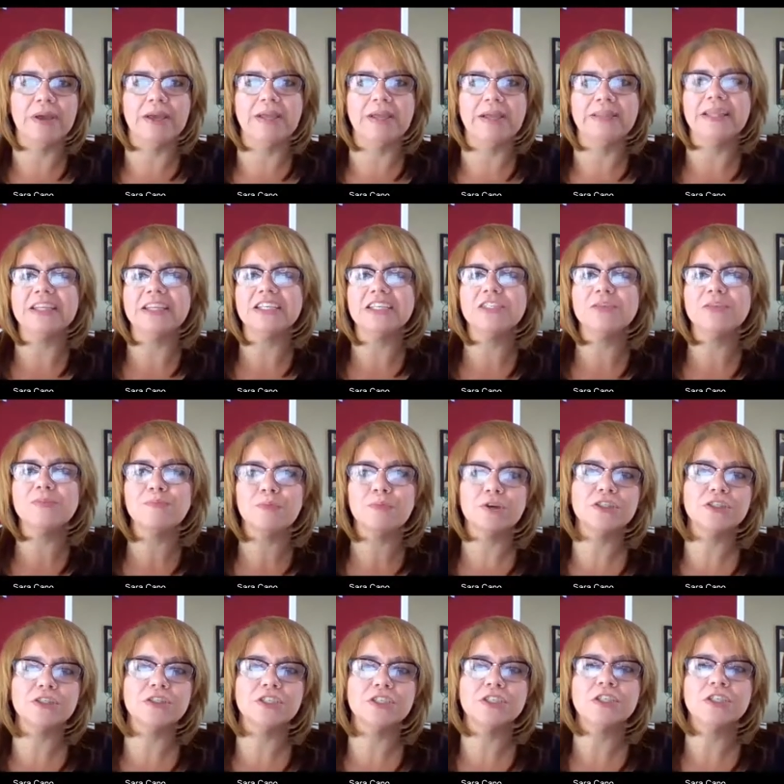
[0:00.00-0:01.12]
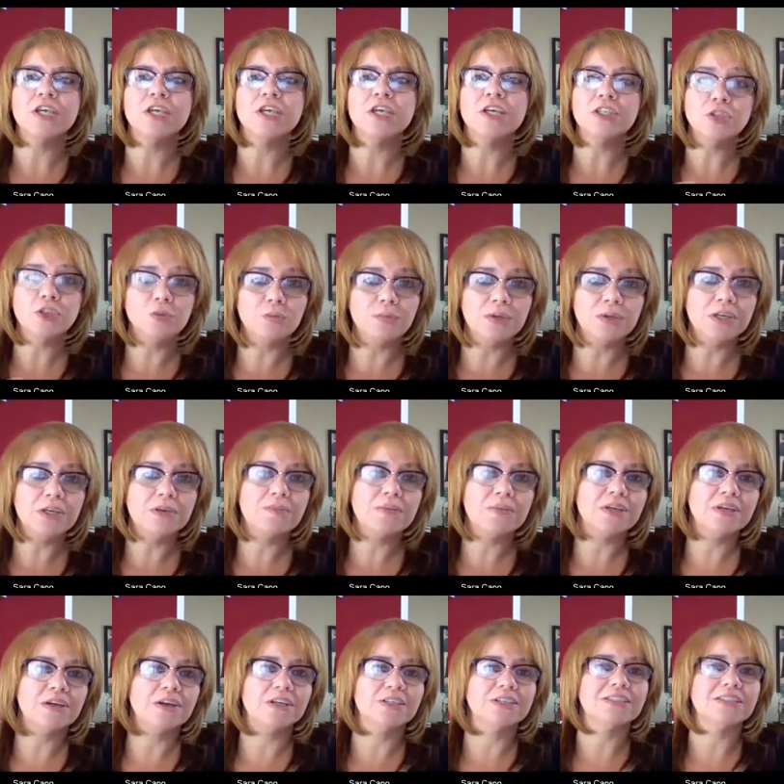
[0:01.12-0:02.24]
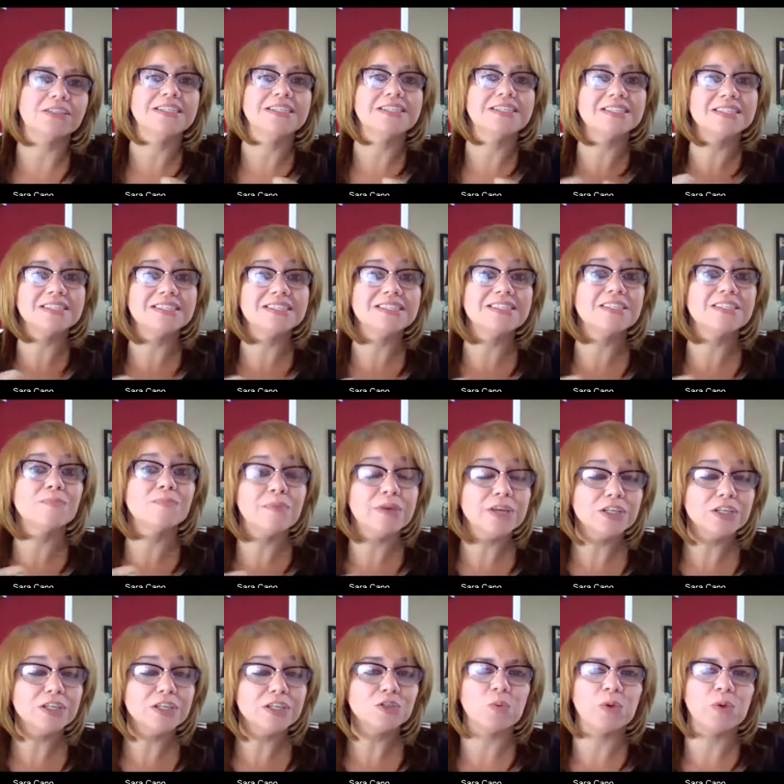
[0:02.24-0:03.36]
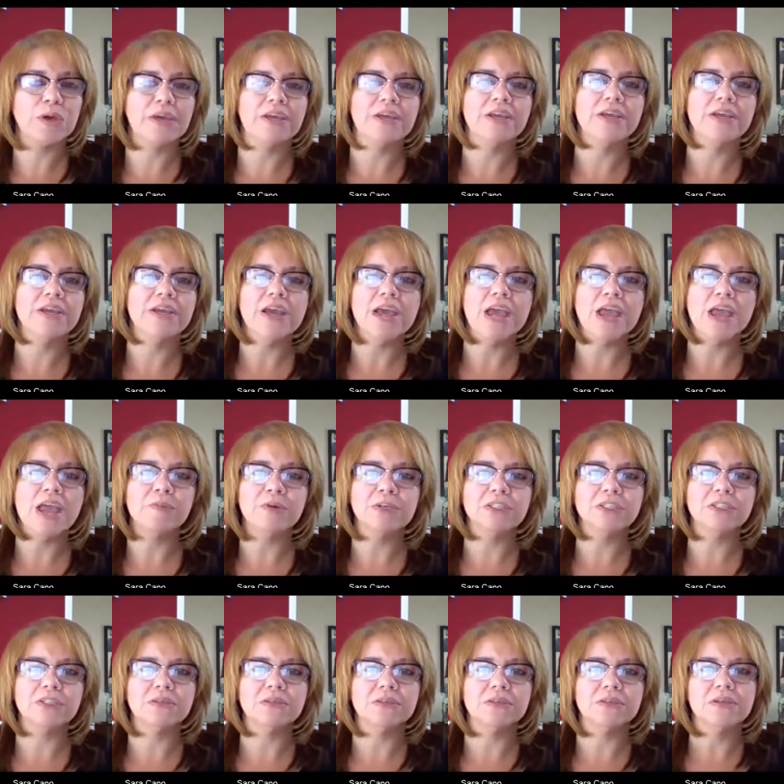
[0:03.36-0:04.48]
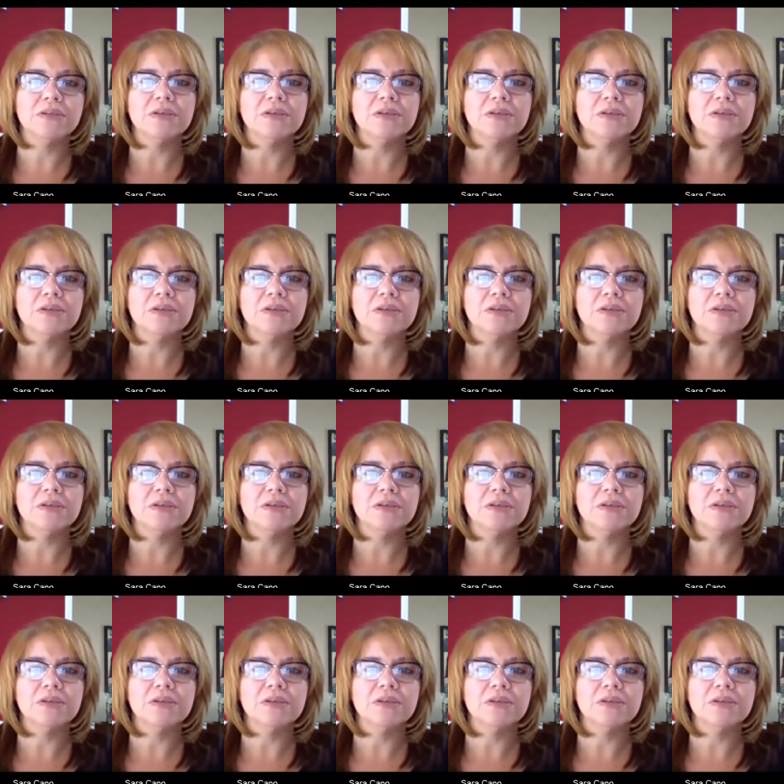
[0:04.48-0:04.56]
and that is important to me, because this is the best way in which